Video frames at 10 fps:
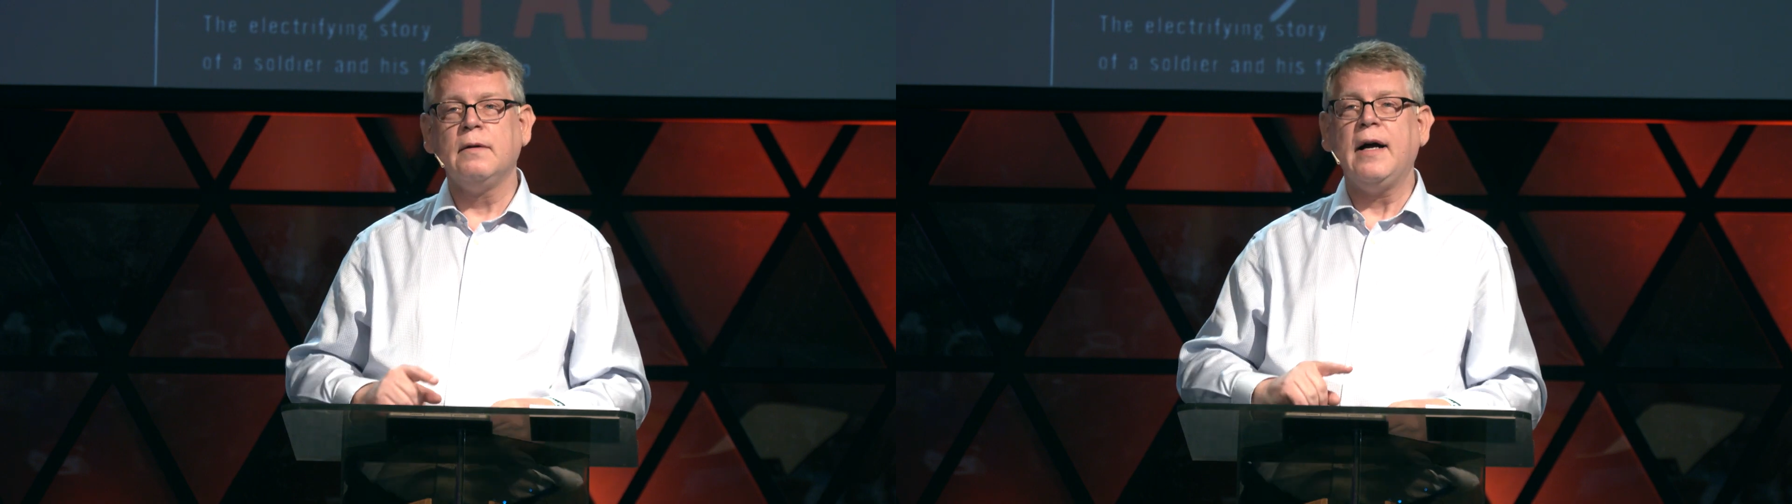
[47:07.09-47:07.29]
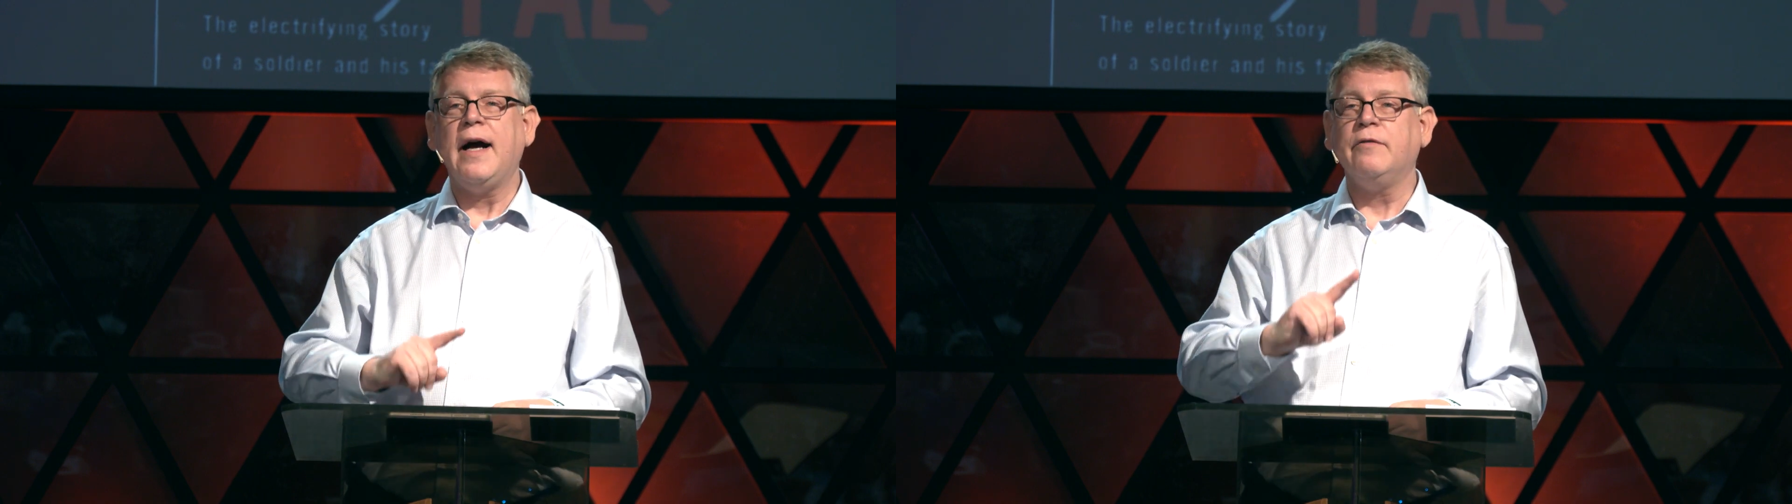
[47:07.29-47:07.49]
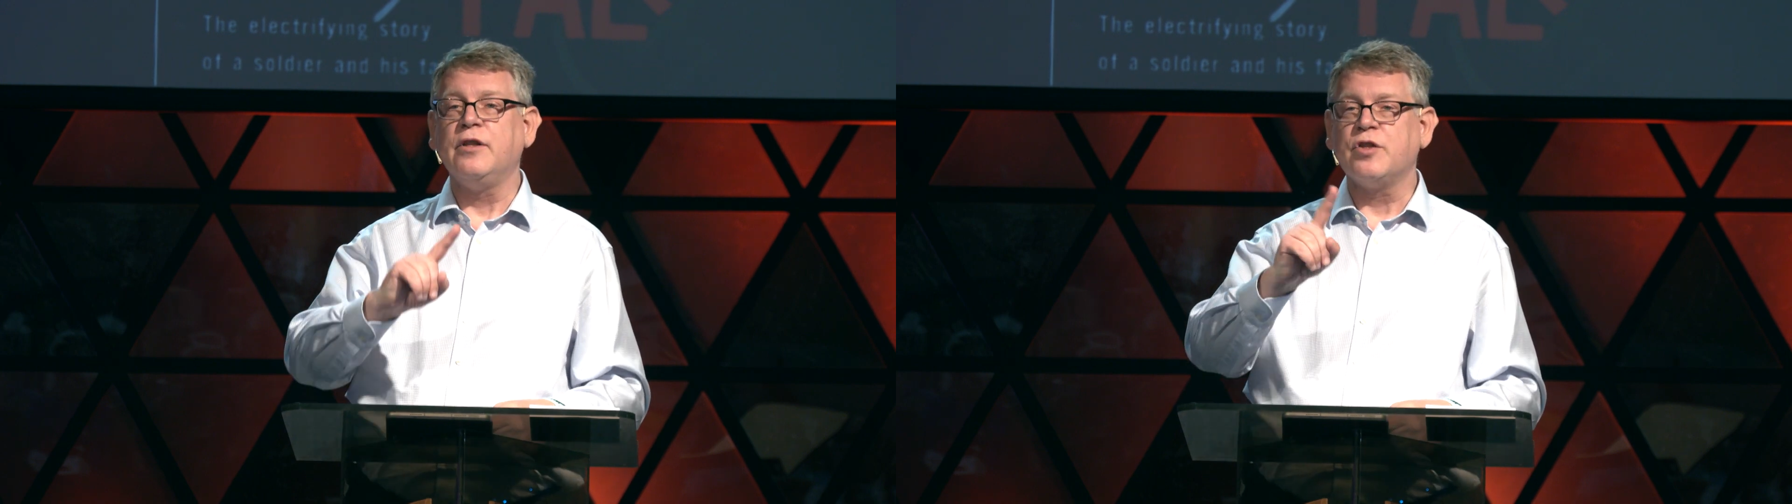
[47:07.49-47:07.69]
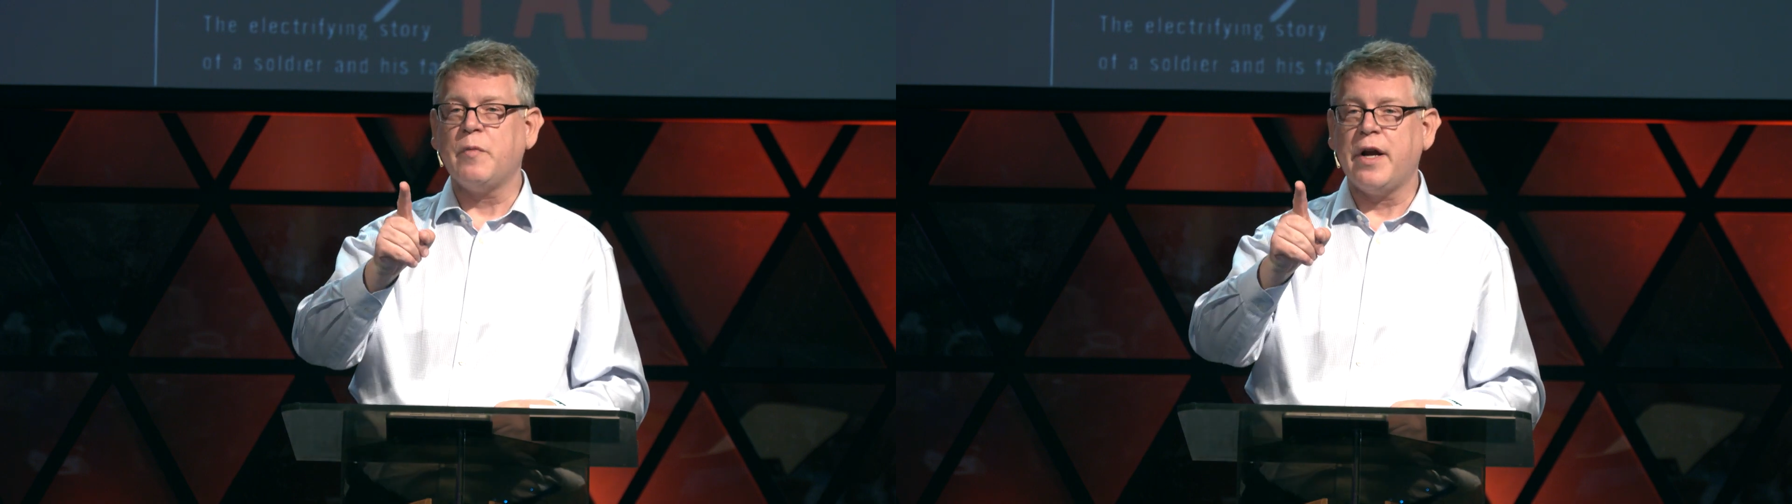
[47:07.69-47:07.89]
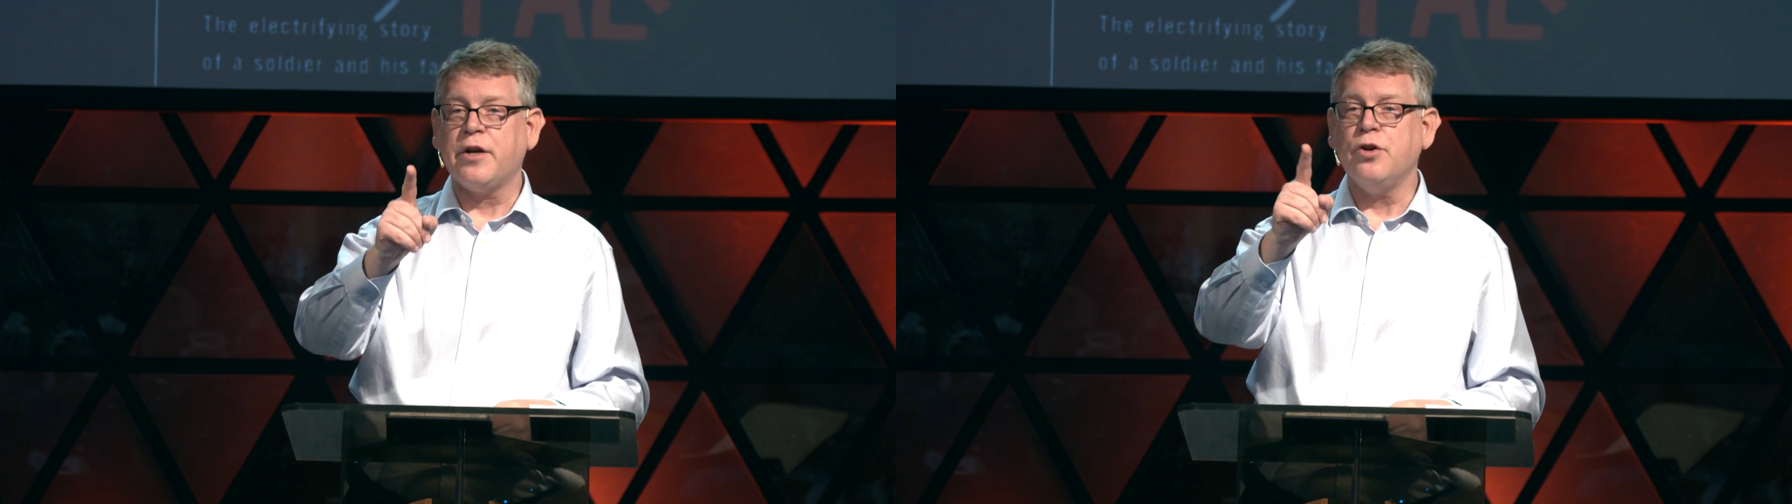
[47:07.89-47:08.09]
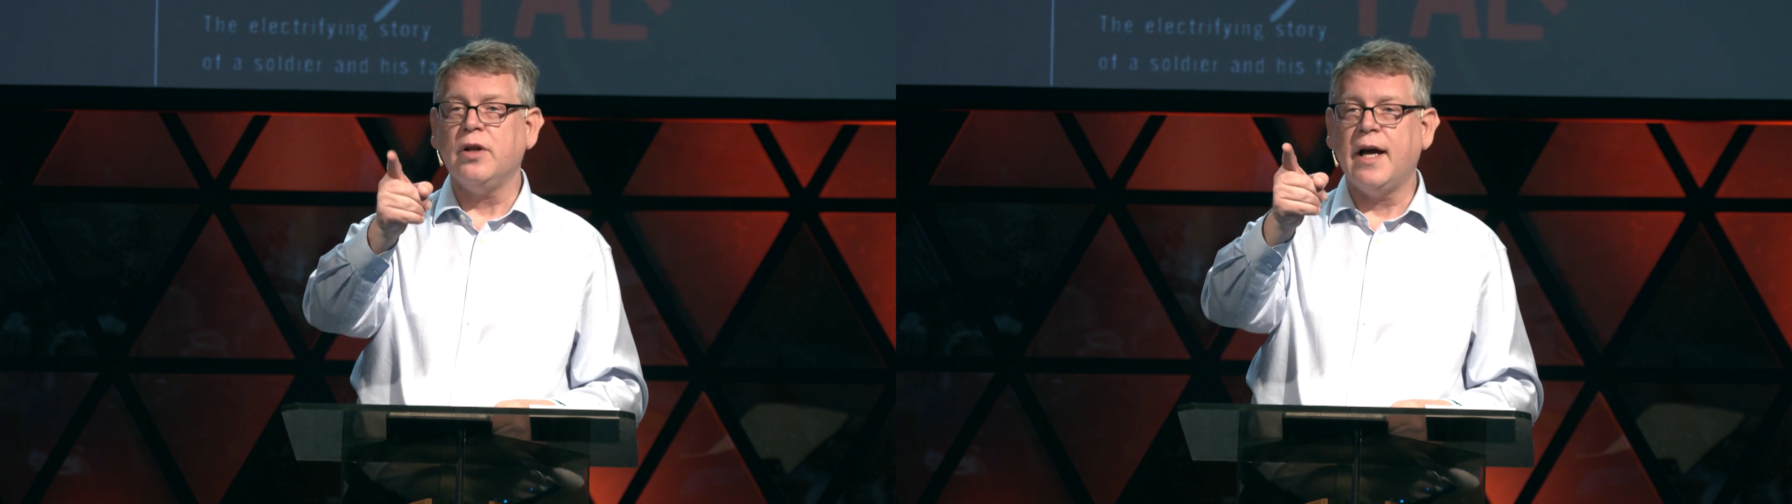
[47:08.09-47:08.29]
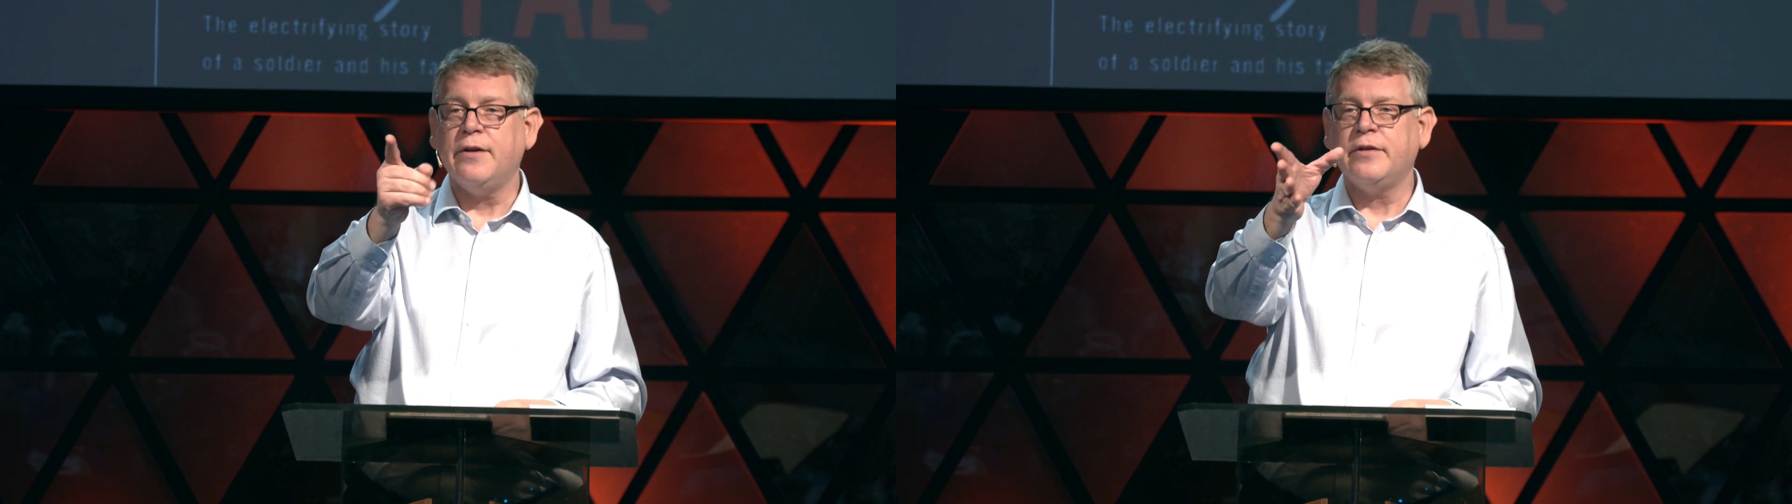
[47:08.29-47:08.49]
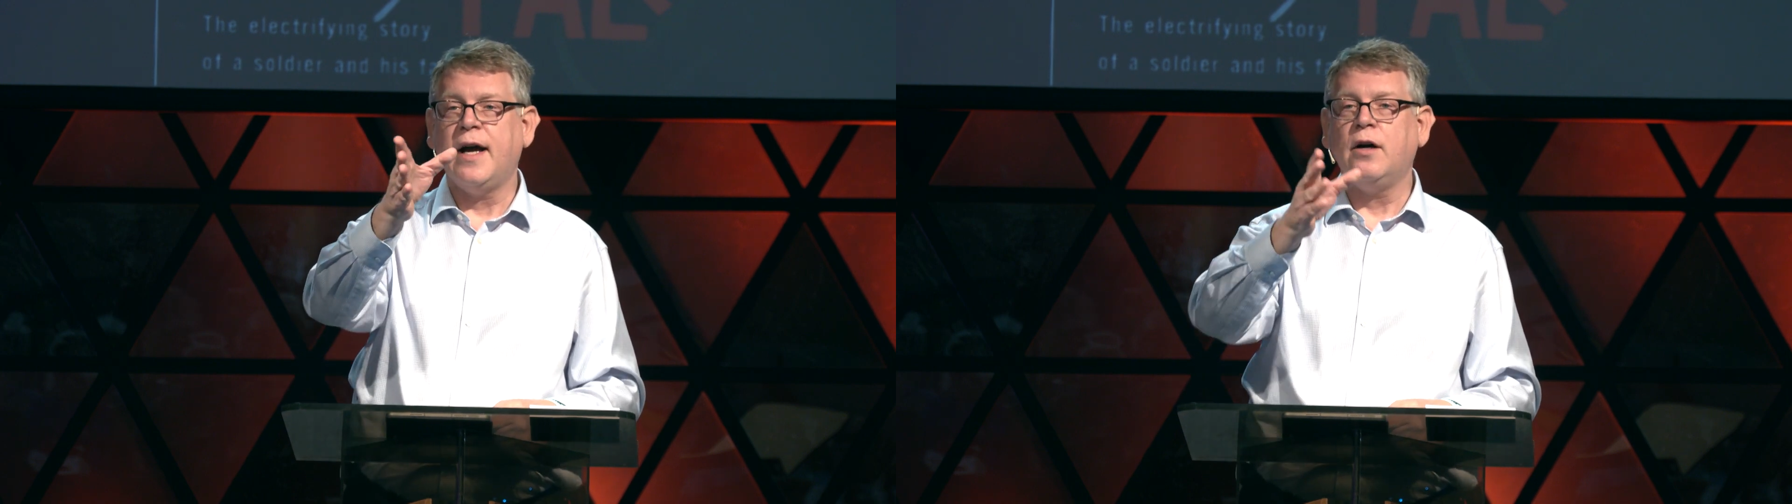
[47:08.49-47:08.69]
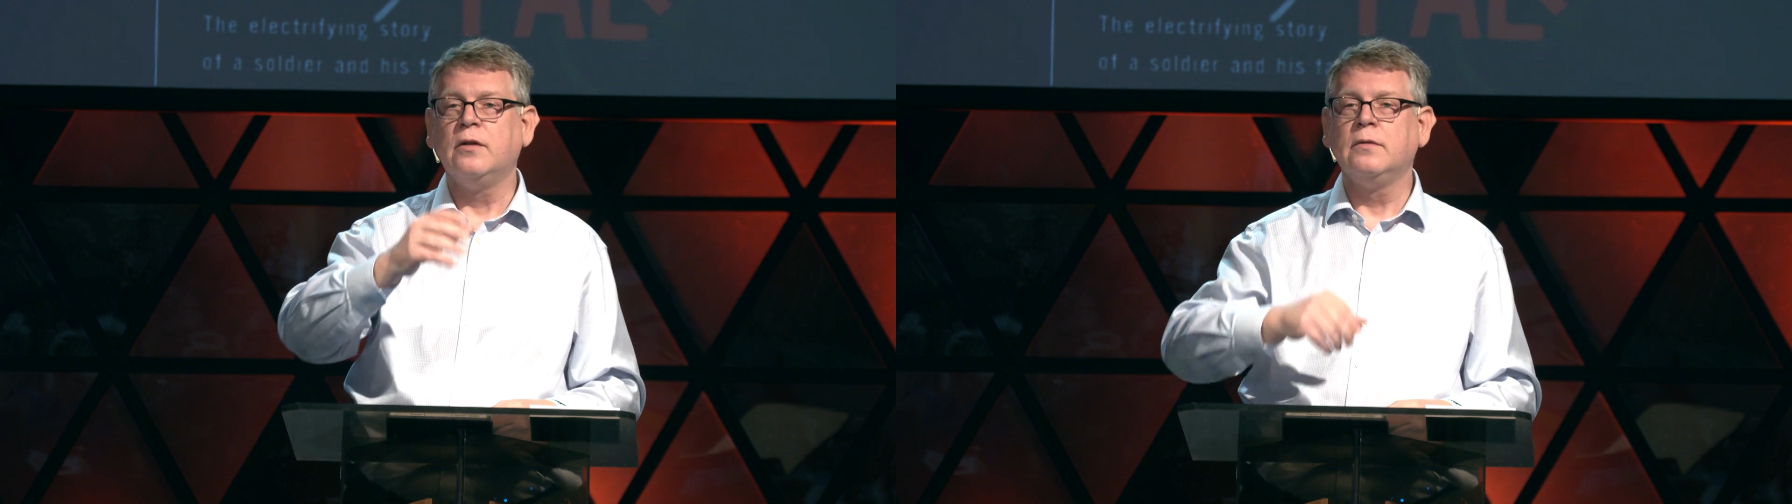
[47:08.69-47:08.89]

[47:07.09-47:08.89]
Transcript: I will spare your life now."